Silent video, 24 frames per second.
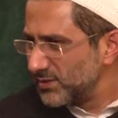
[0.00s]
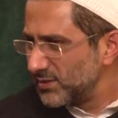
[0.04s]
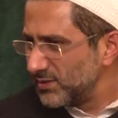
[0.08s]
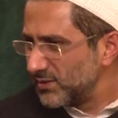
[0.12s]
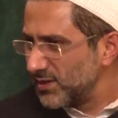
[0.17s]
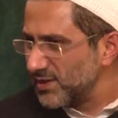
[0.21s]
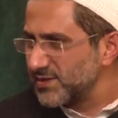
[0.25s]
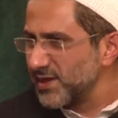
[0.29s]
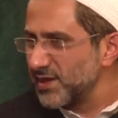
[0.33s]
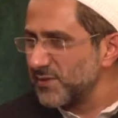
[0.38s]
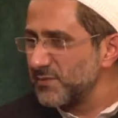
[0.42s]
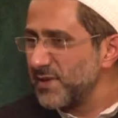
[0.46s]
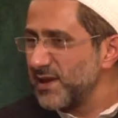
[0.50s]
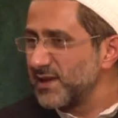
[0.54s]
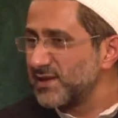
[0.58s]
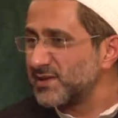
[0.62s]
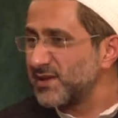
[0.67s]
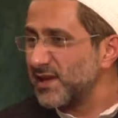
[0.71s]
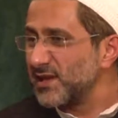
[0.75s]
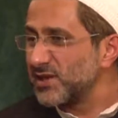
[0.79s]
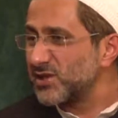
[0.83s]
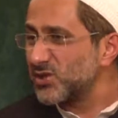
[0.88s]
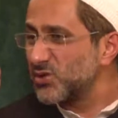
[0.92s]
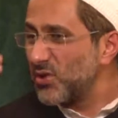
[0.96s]
Does that make
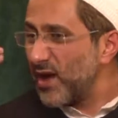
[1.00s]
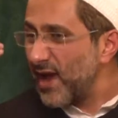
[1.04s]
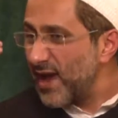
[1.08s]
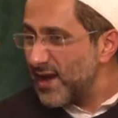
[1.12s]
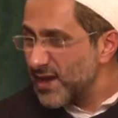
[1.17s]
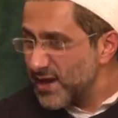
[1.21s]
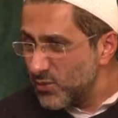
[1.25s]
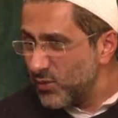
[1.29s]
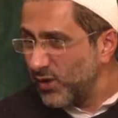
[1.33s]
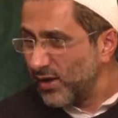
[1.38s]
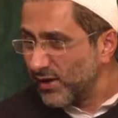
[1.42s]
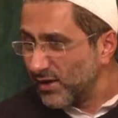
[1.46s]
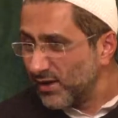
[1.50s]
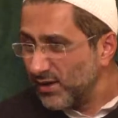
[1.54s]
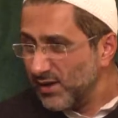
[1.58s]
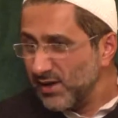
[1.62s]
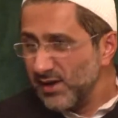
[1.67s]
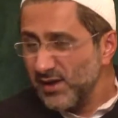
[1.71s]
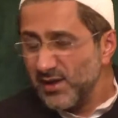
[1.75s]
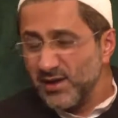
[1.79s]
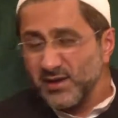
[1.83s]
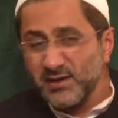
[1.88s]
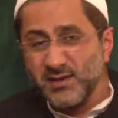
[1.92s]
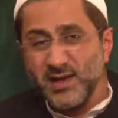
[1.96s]
sense to anyone?
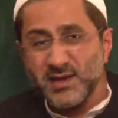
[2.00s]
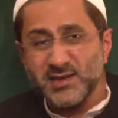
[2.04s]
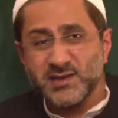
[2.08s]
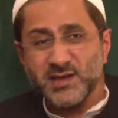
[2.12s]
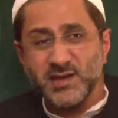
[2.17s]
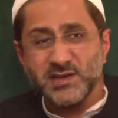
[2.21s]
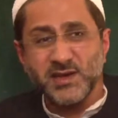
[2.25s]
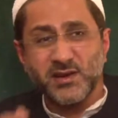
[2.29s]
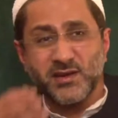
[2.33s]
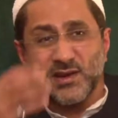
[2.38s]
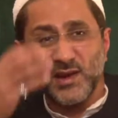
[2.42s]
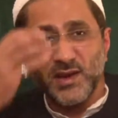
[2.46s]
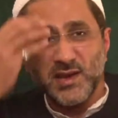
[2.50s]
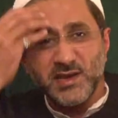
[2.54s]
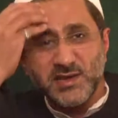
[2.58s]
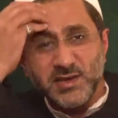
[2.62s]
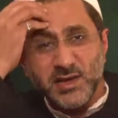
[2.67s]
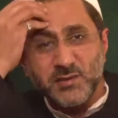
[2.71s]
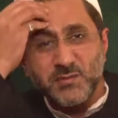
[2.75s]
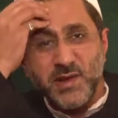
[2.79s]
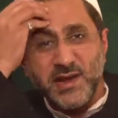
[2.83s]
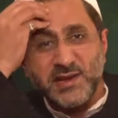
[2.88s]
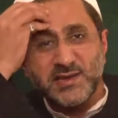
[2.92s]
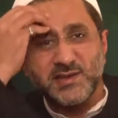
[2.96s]
Does such a
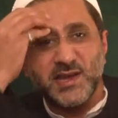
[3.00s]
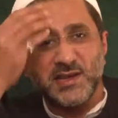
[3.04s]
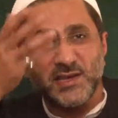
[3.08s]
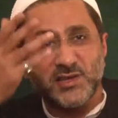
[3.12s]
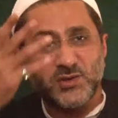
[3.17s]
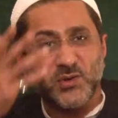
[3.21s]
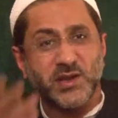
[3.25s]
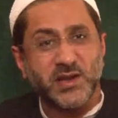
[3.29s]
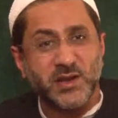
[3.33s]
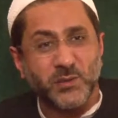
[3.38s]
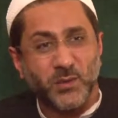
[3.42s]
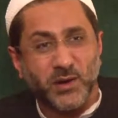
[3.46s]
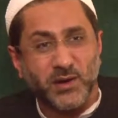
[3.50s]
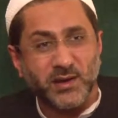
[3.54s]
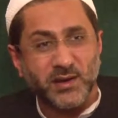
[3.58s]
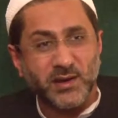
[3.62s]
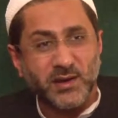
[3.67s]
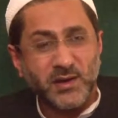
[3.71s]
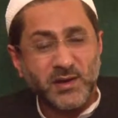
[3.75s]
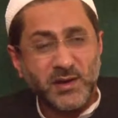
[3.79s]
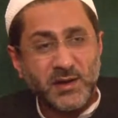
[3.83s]
religion make sense to anyone?